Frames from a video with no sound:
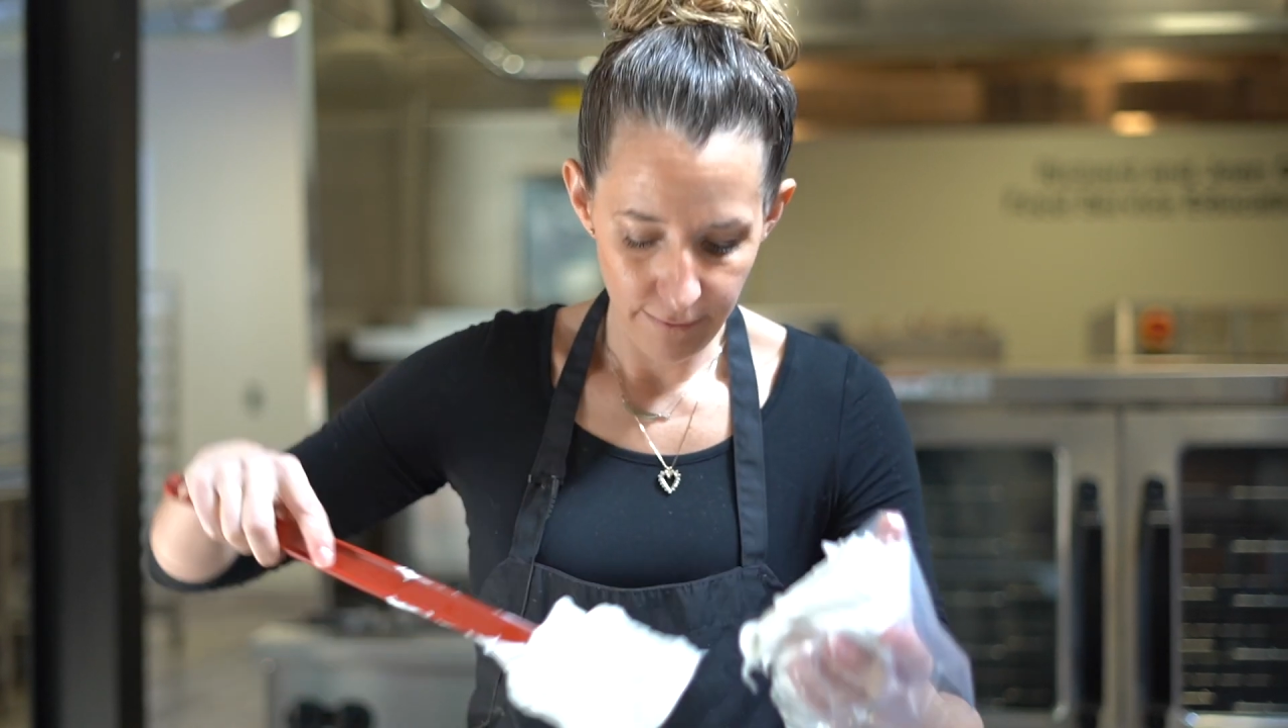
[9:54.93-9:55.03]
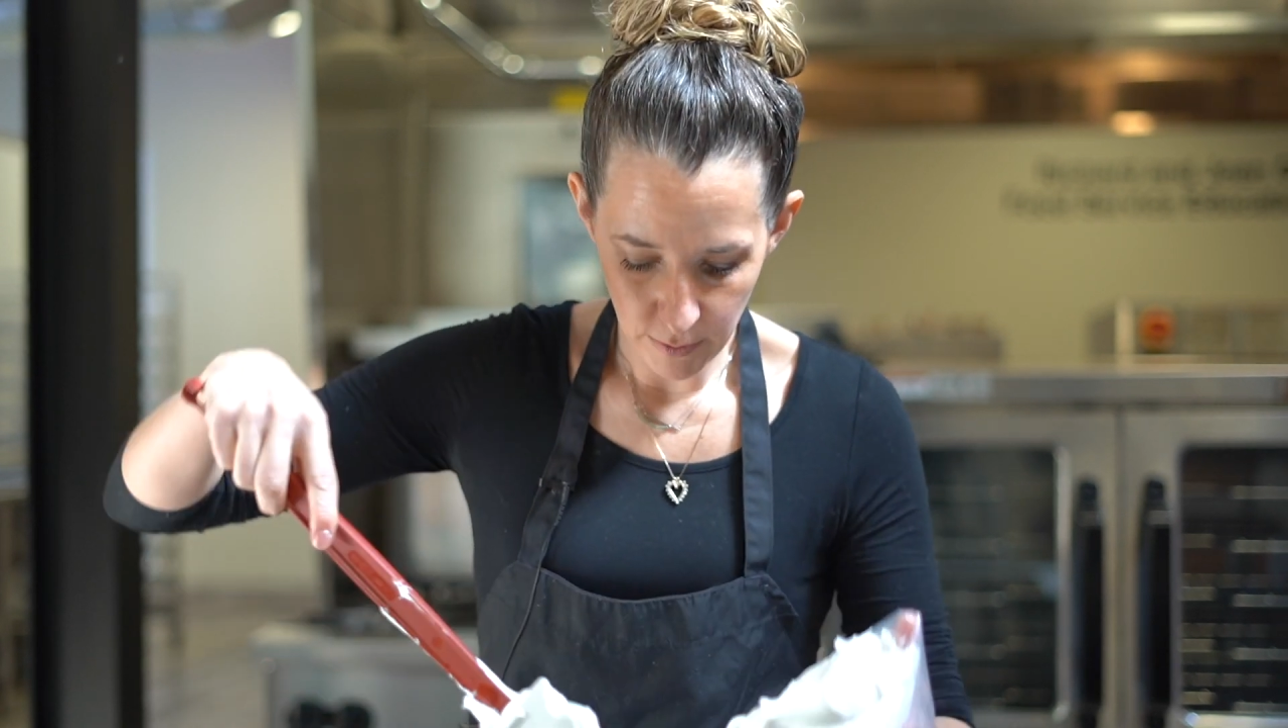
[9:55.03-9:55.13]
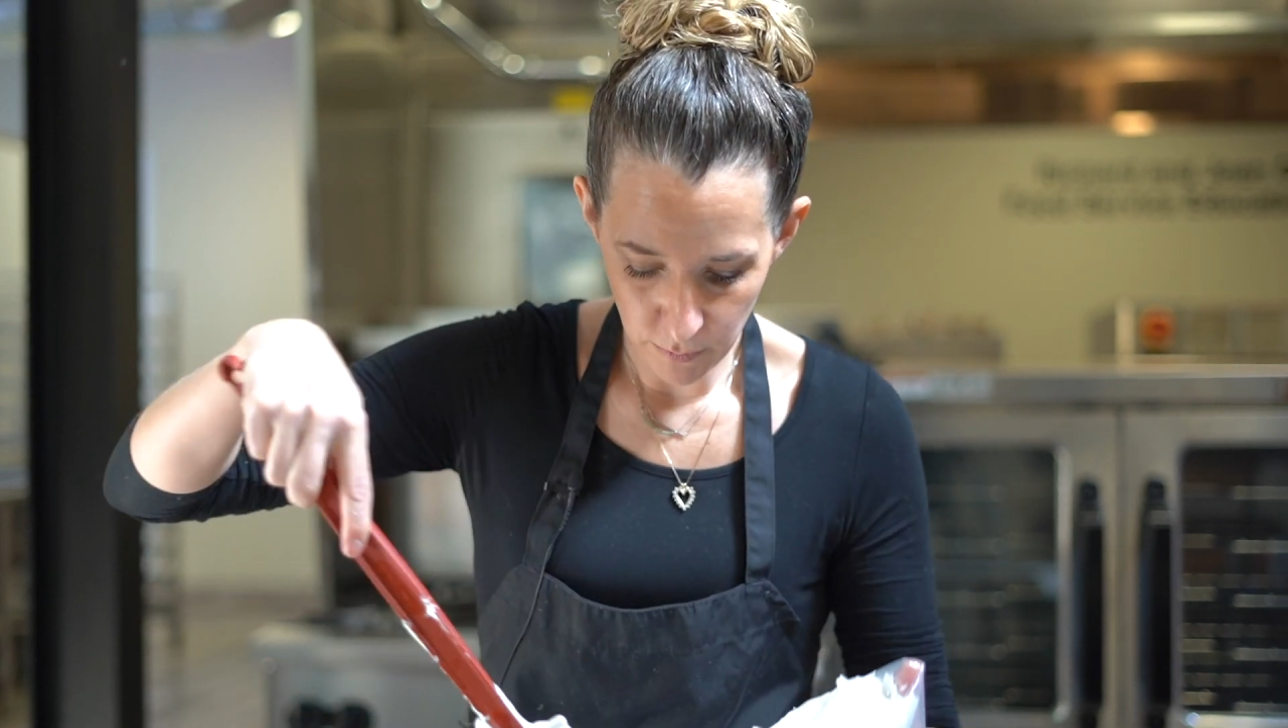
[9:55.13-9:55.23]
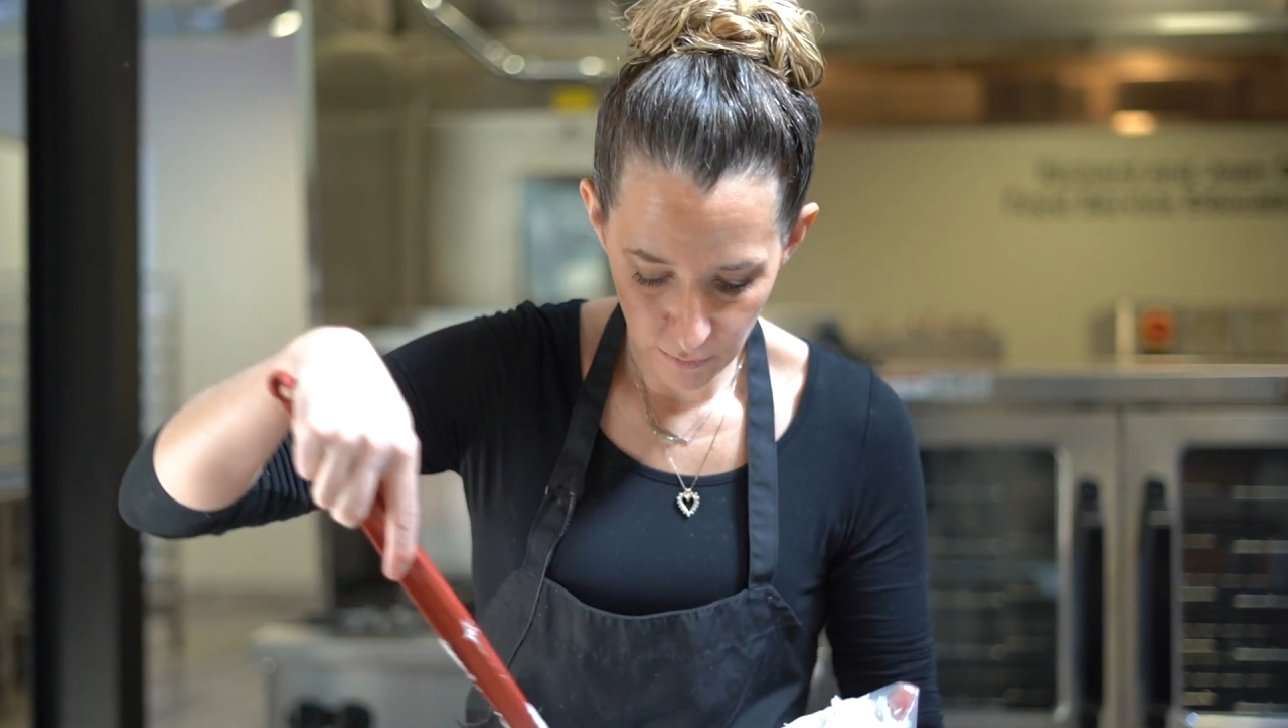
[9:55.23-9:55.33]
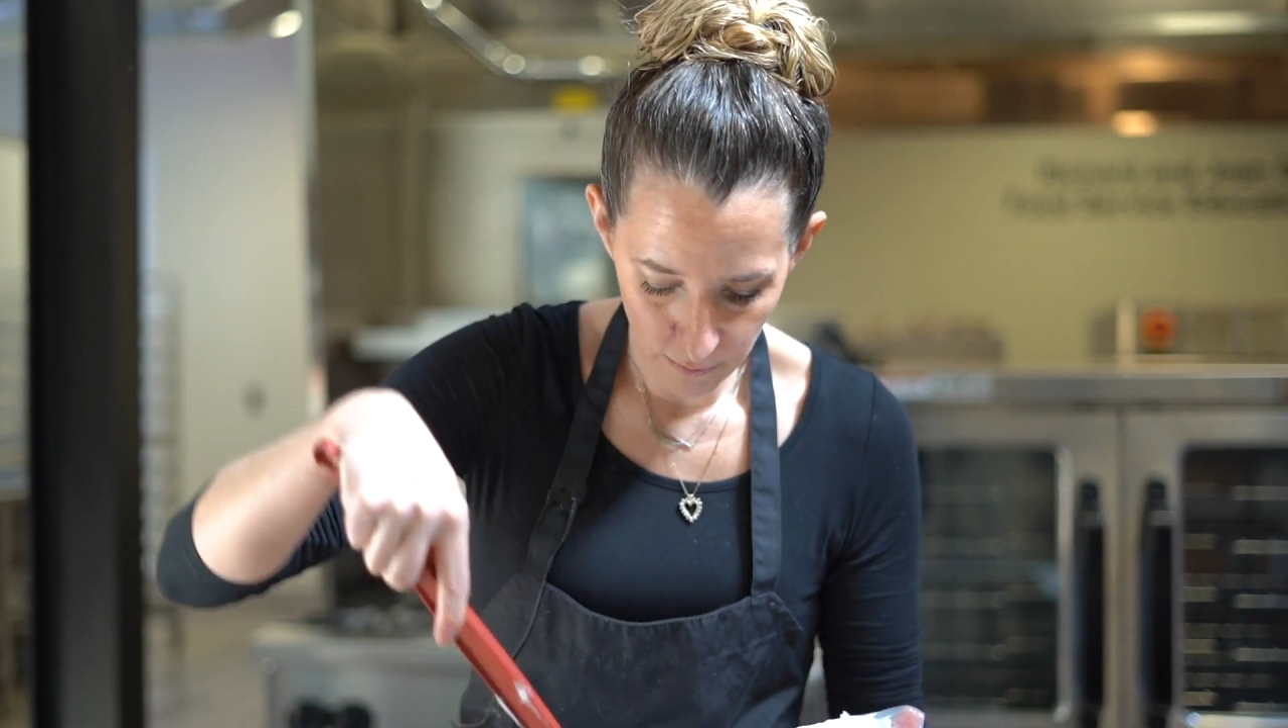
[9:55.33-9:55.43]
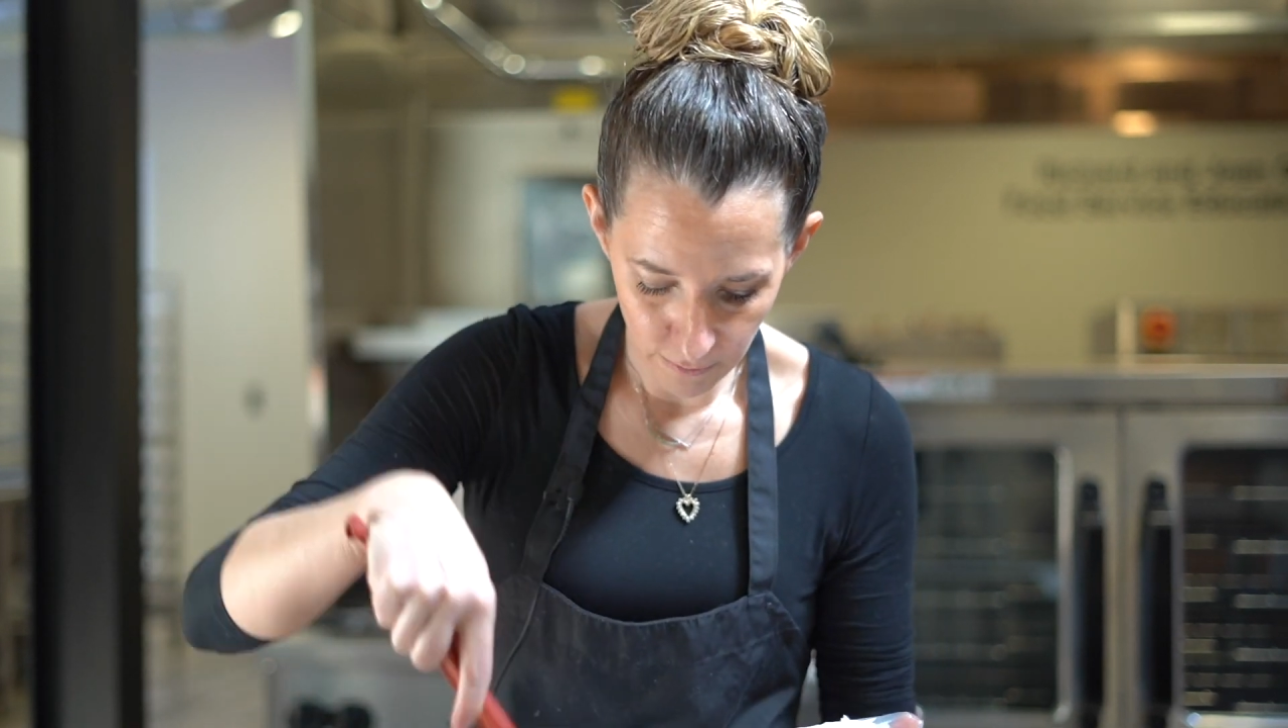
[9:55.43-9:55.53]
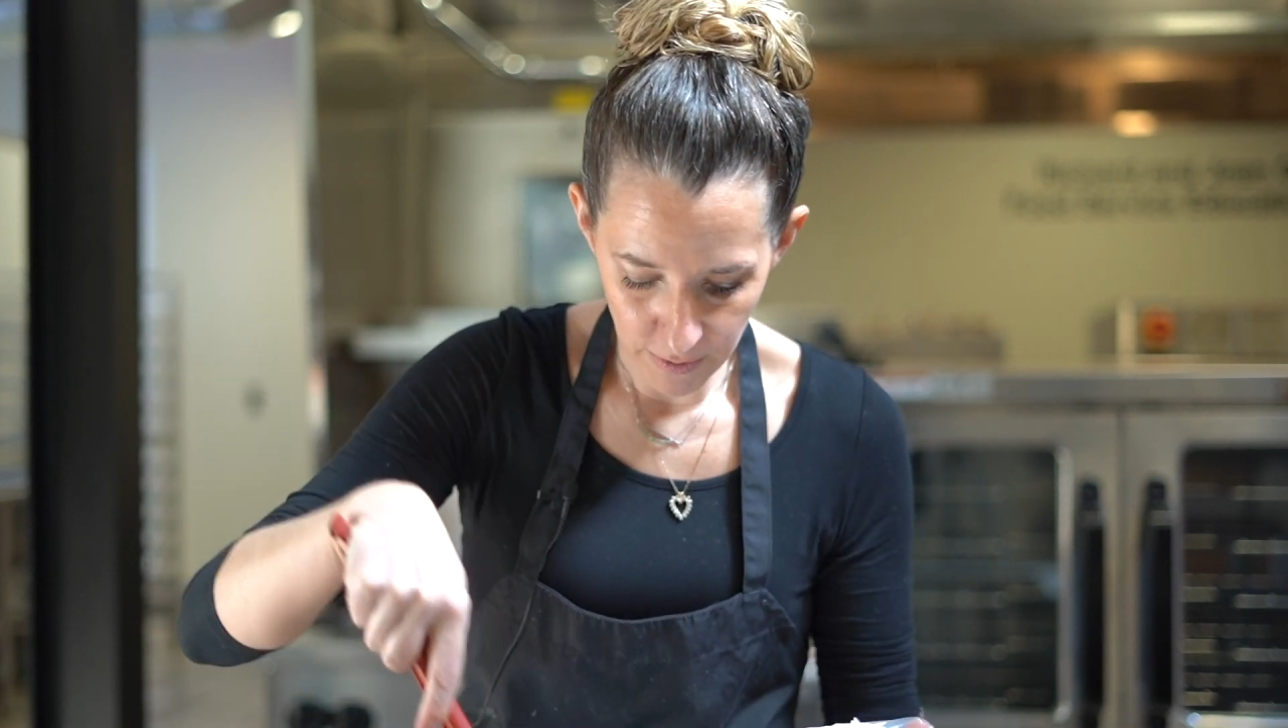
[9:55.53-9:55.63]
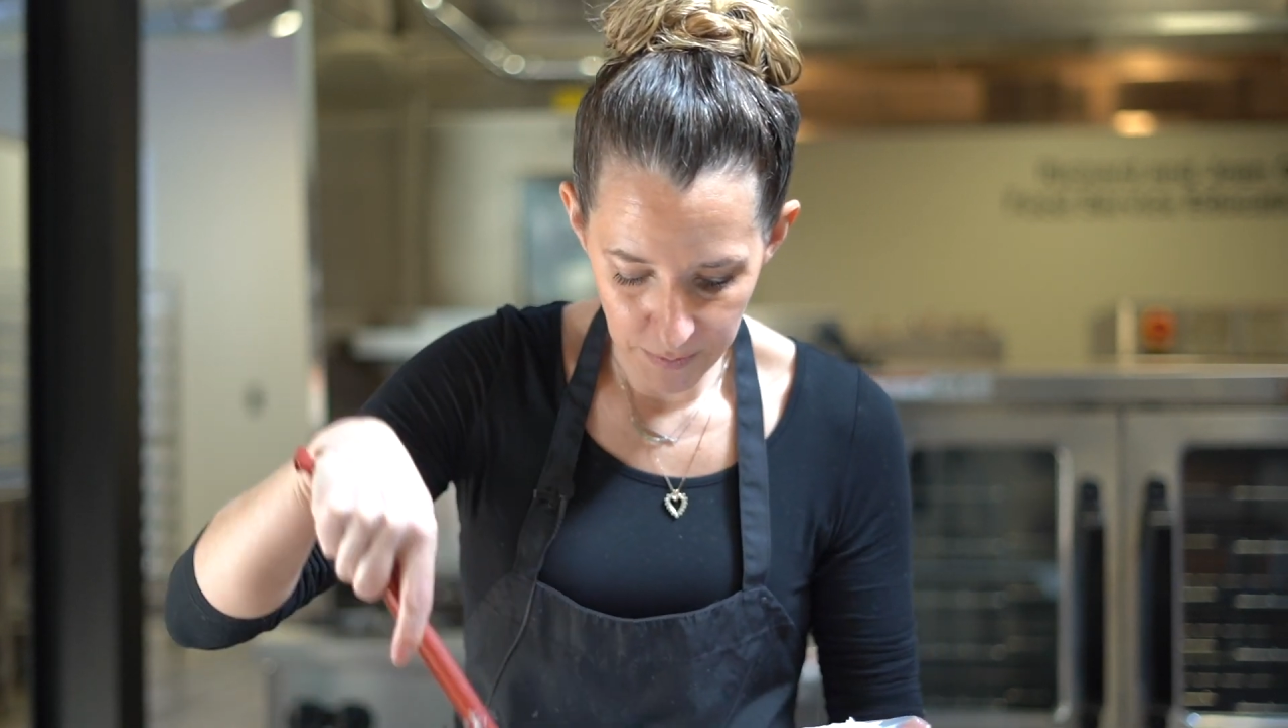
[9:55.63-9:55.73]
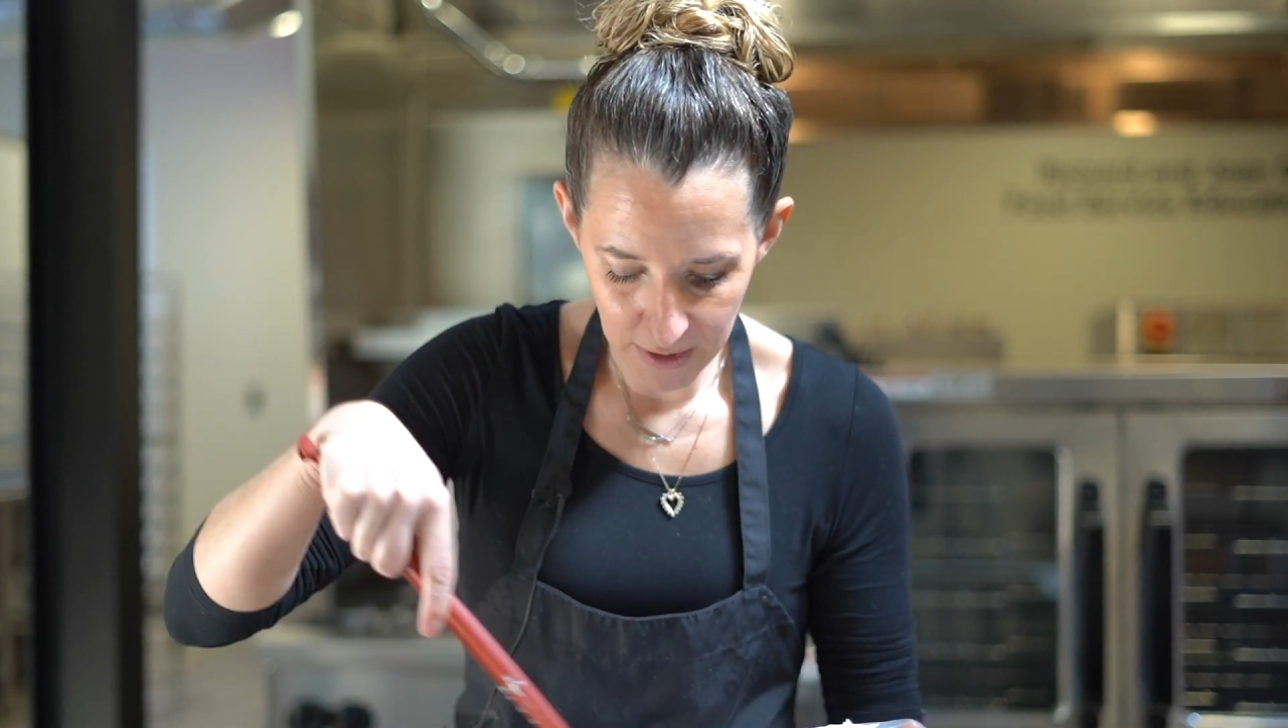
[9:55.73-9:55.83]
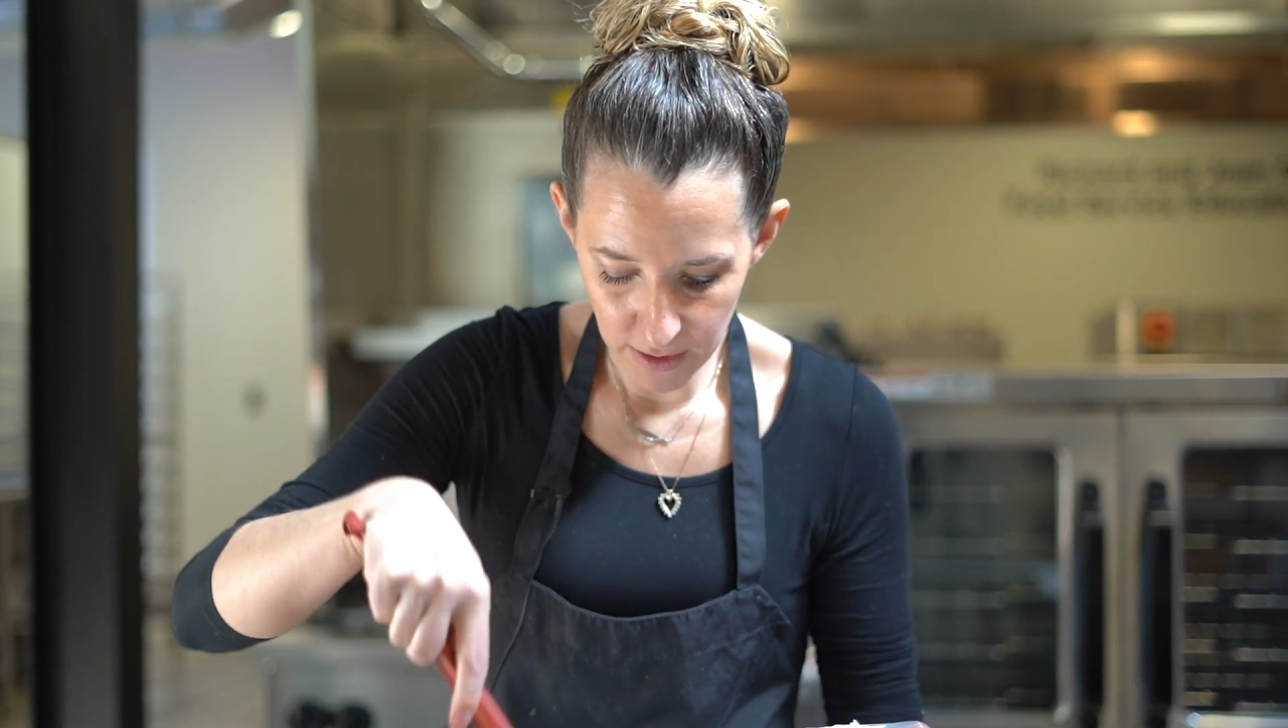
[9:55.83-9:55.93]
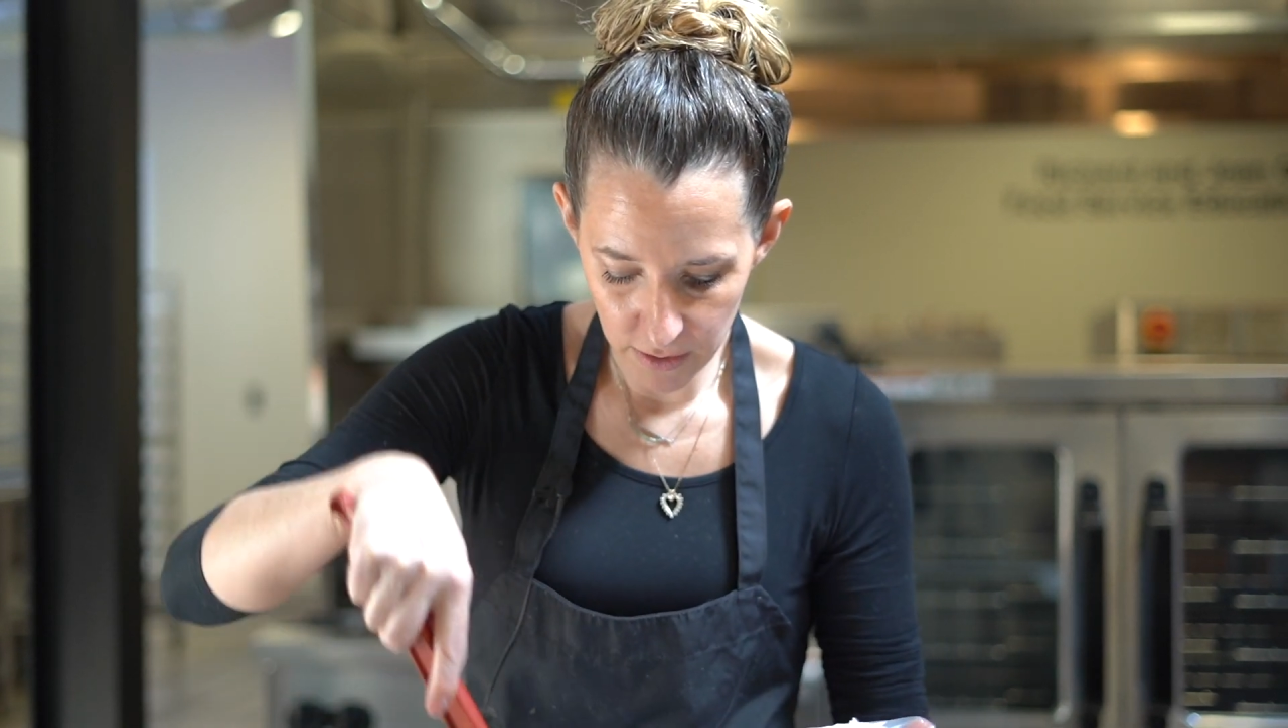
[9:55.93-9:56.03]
from repeated